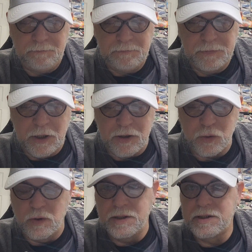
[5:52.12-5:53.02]
It's
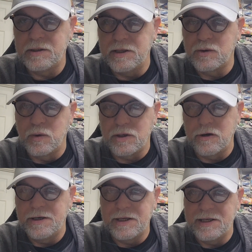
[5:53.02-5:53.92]
always
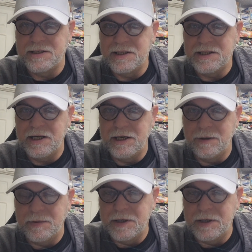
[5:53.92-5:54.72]
great to get to see him